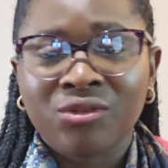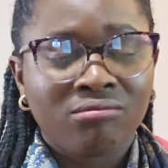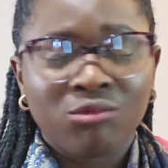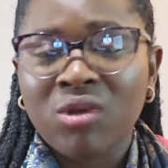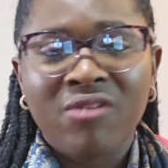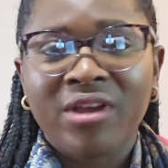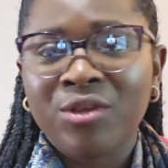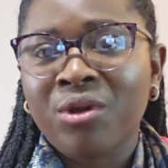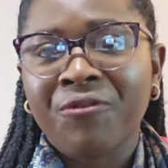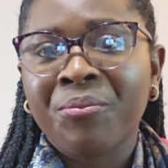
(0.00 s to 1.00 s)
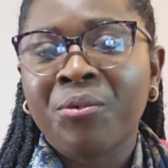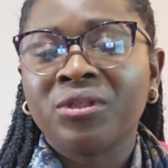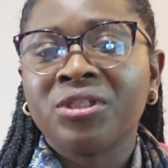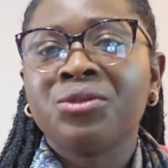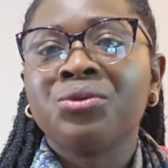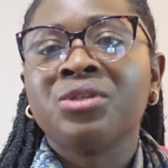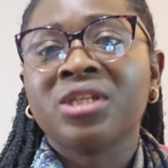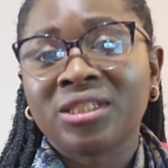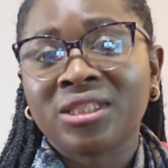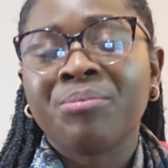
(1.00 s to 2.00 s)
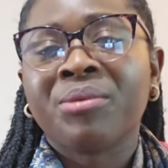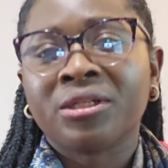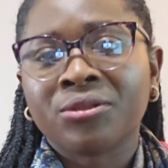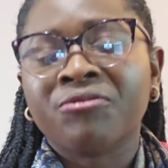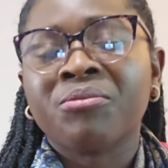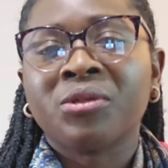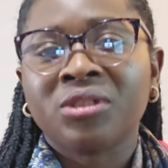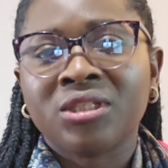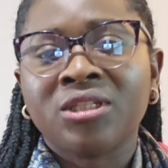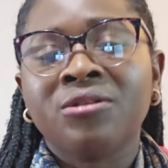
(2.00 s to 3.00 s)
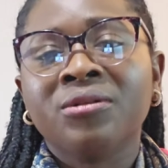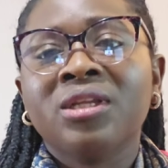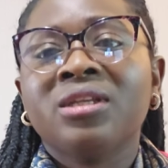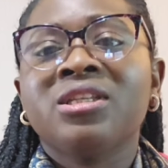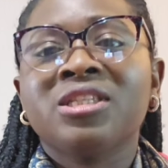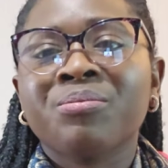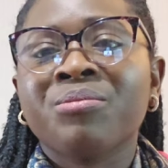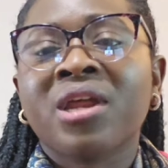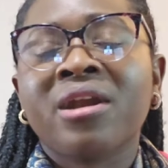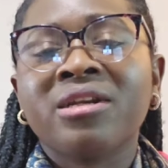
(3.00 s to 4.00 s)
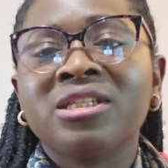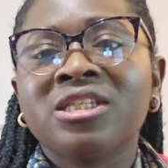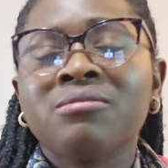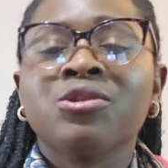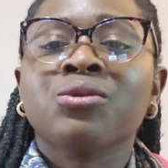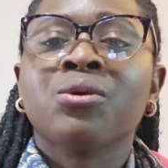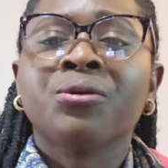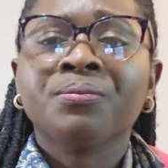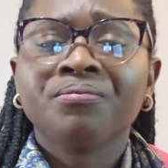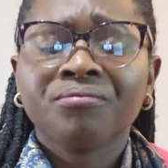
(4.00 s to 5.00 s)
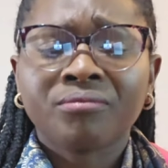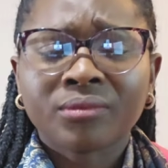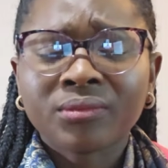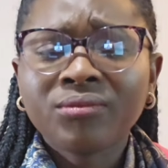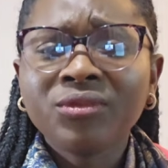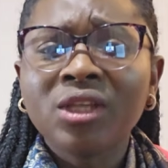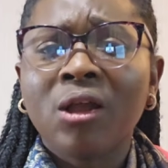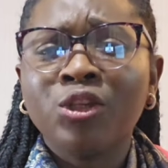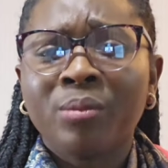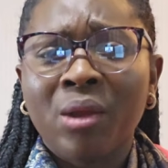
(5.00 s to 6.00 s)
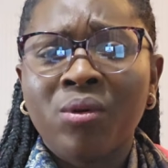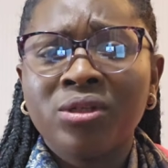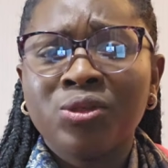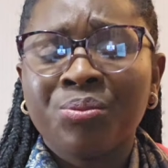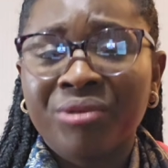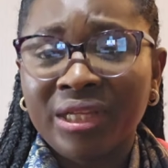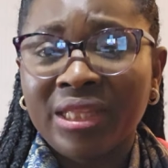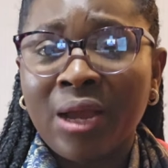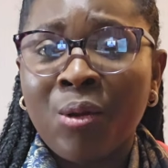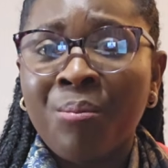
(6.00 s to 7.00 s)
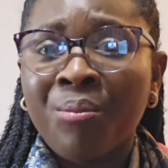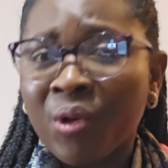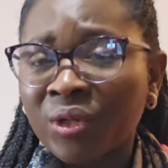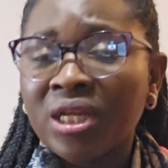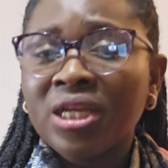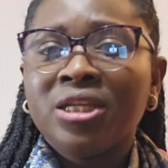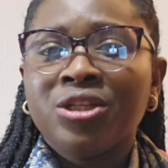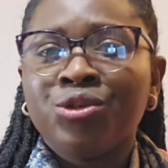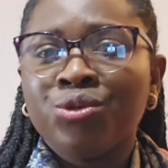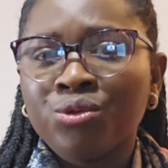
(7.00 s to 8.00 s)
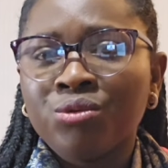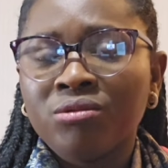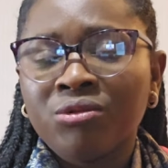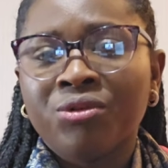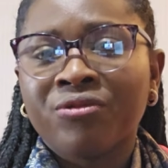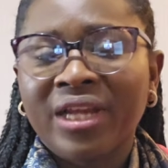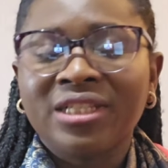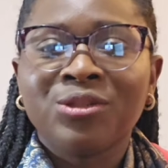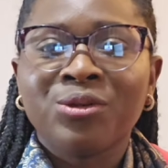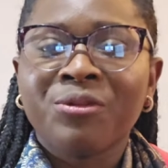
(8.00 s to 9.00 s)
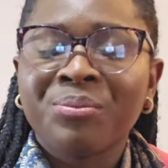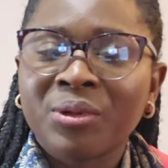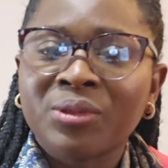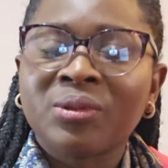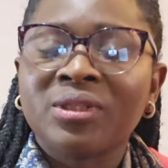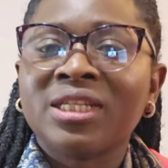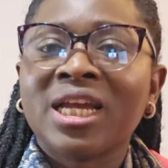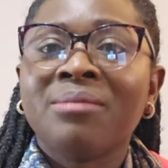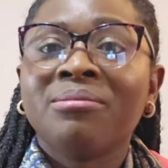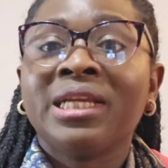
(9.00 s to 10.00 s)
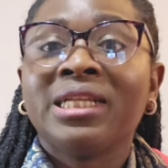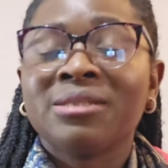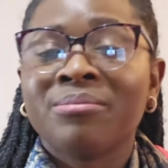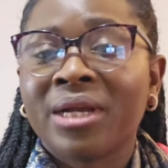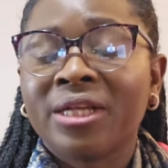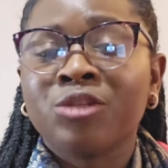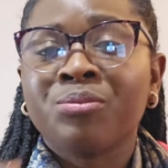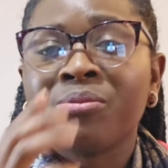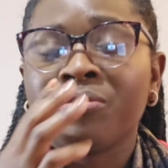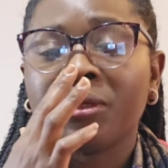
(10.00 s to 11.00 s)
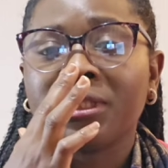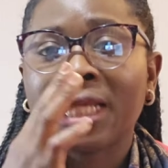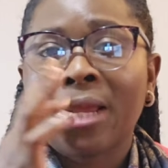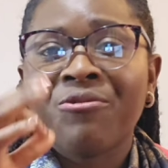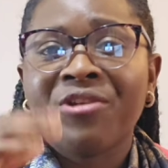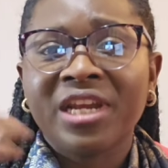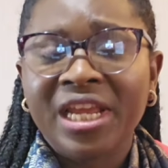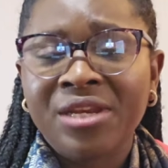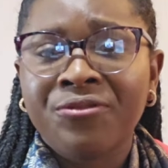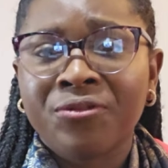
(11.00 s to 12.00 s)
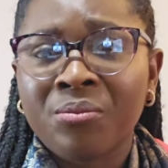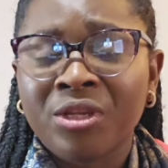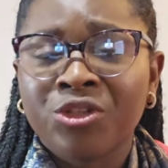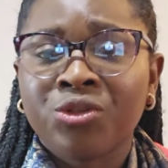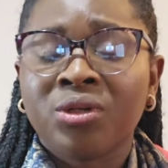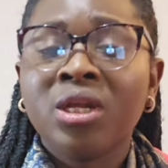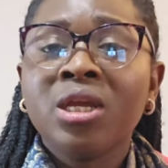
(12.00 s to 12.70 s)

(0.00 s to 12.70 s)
whoever you are reporting to. They are still part of multidisciplinary team. So you might want to bring that on board. Writing your report on time, getting back to people on time, relaying information